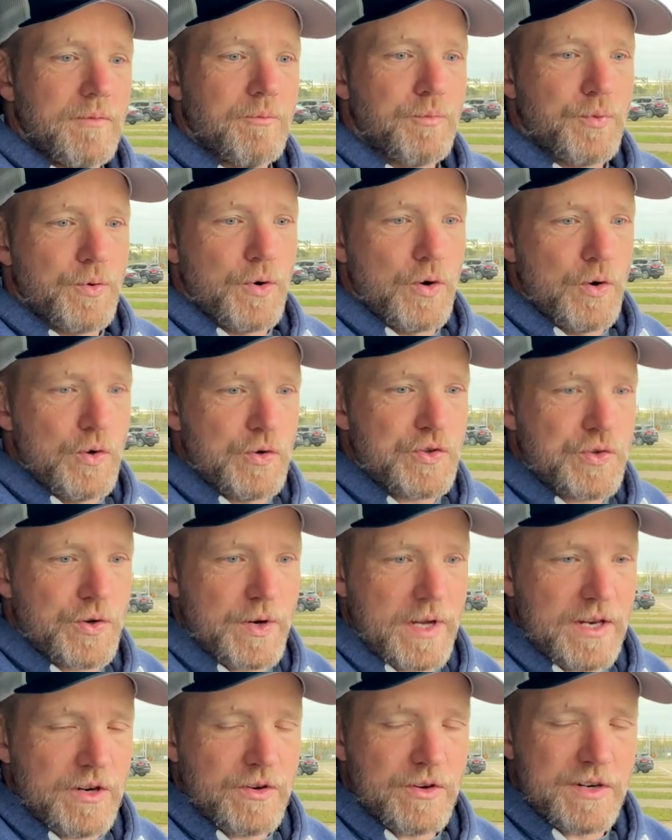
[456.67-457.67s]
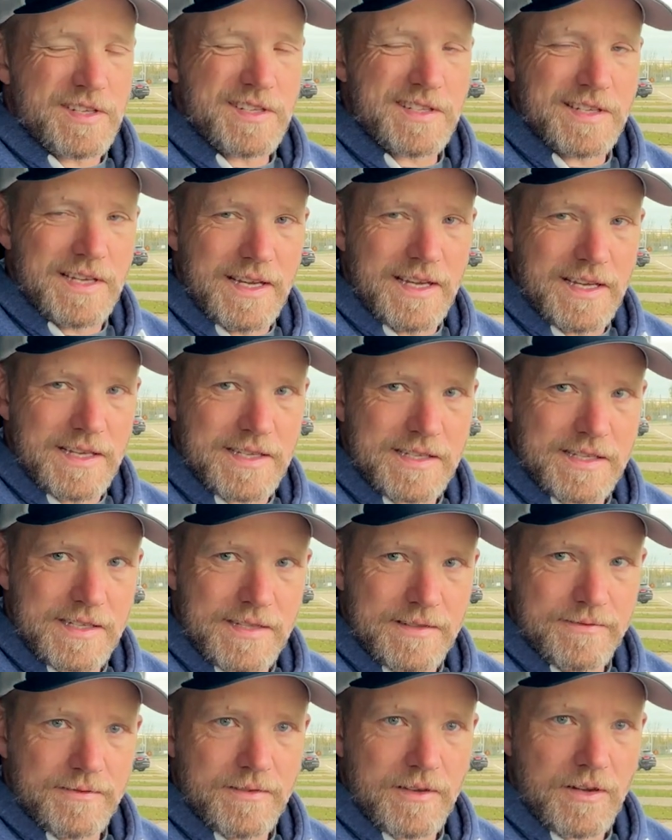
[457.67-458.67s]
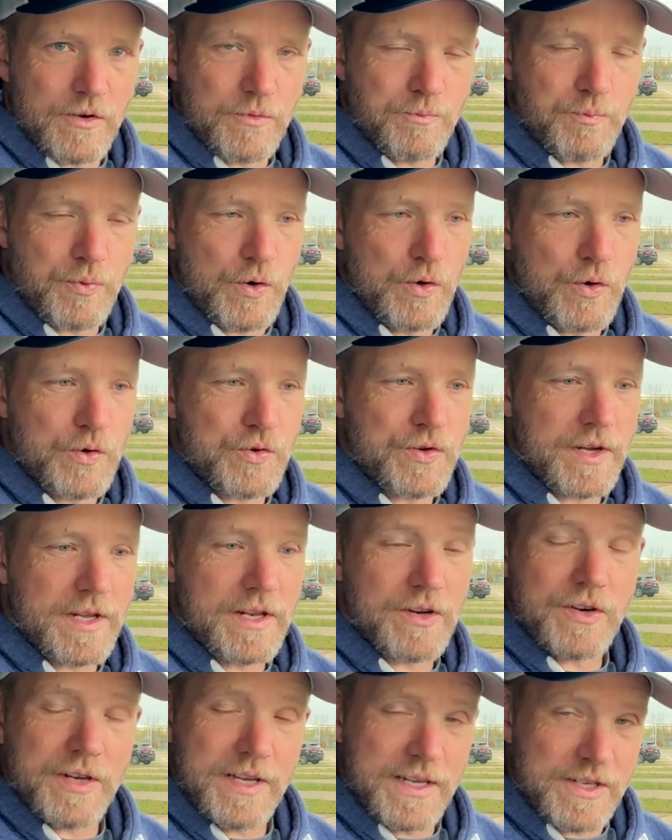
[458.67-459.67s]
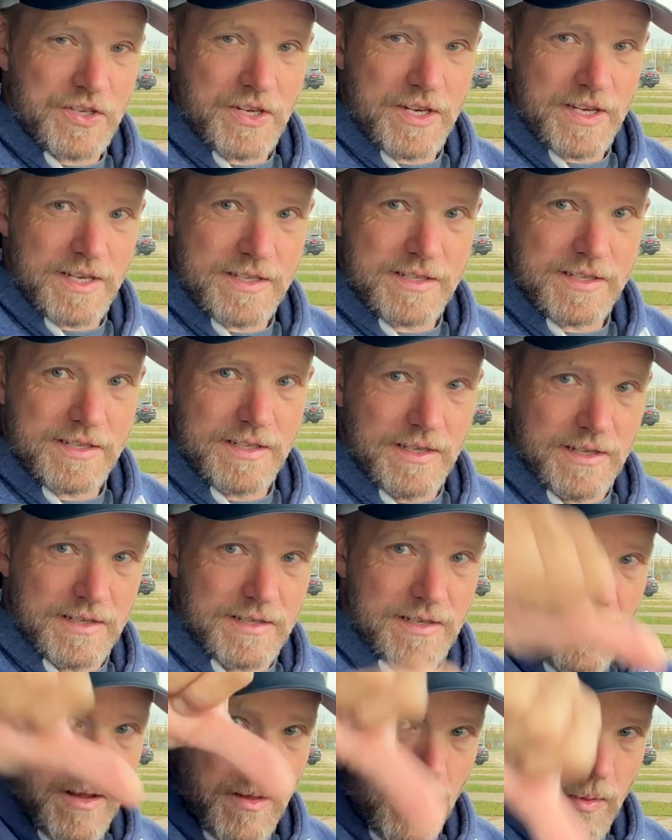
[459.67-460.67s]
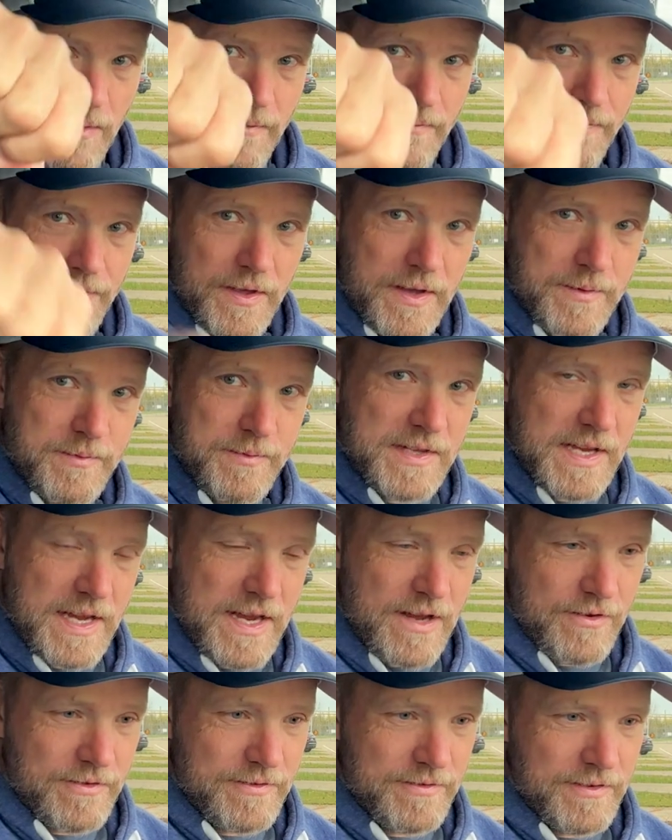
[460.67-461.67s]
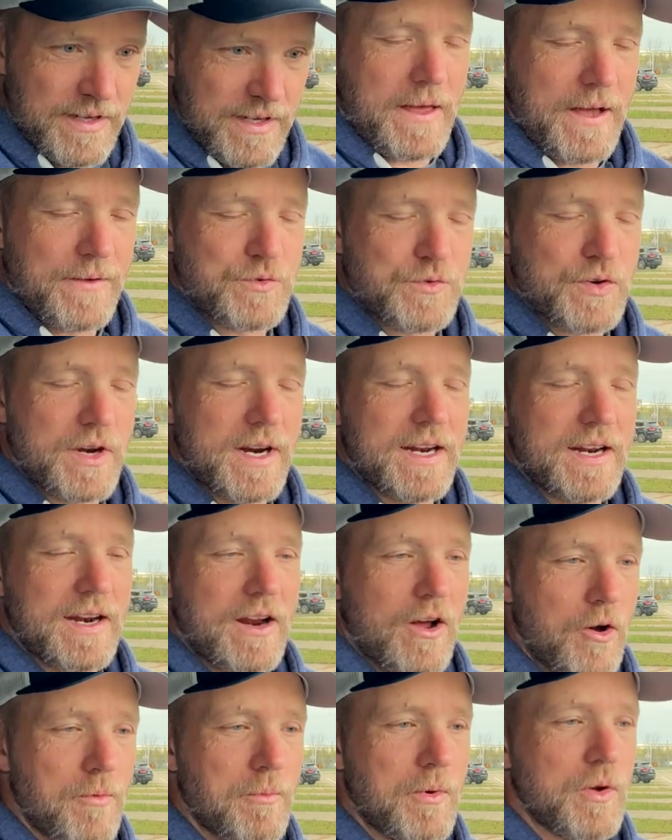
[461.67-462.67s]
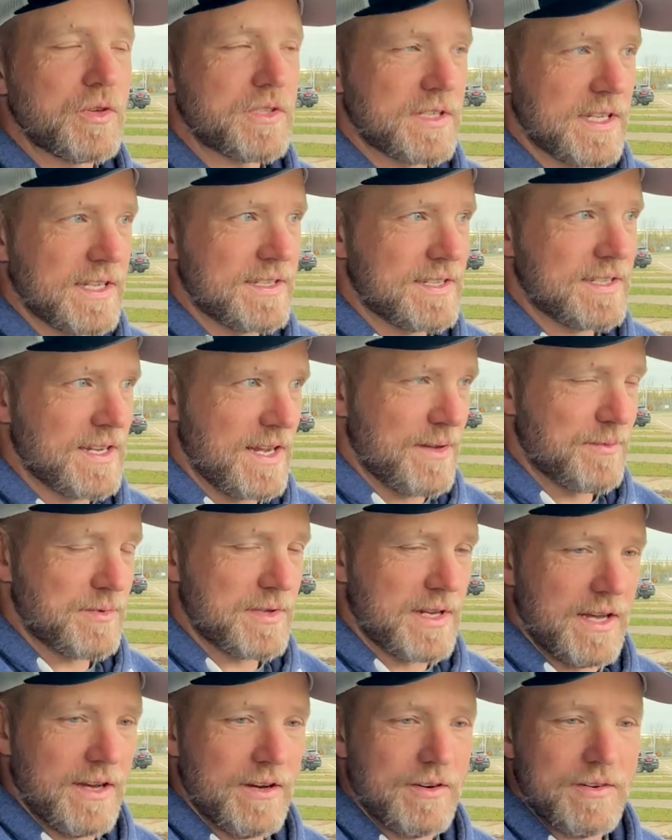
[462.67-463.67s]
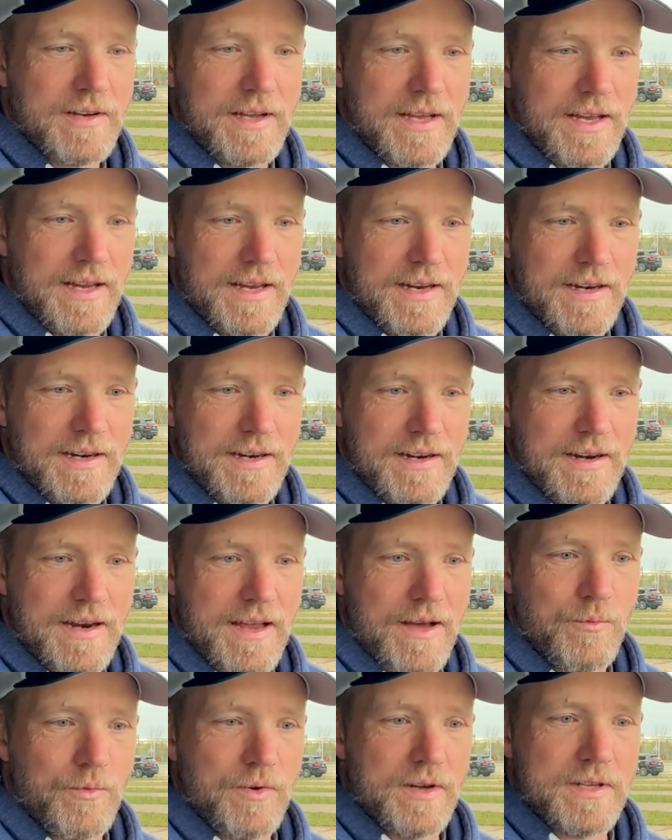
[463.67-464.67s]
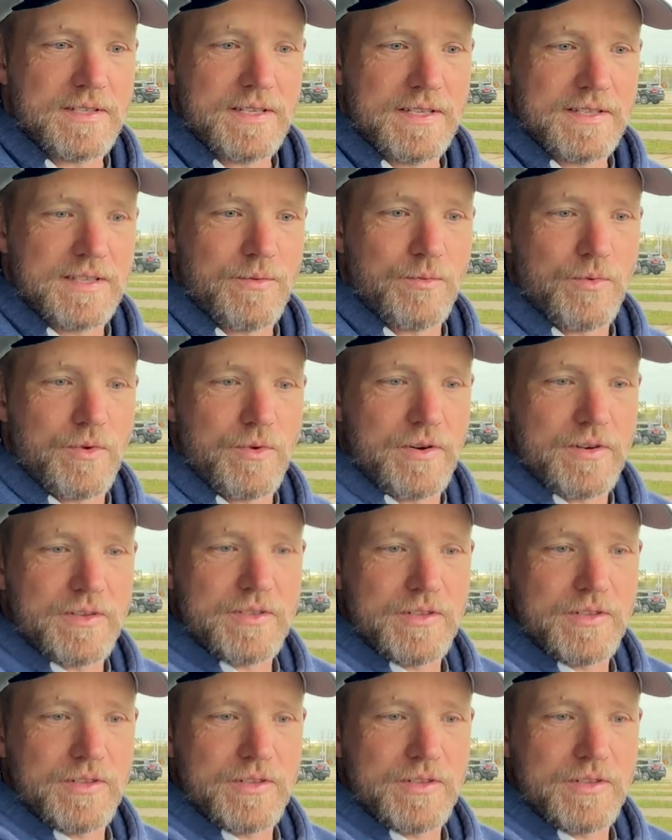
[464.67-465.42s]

Pro Trailer Assist, or Pro Trailer Hitching Assist, thumbs down. I've tried it almost 10 times now, and not once has it worked.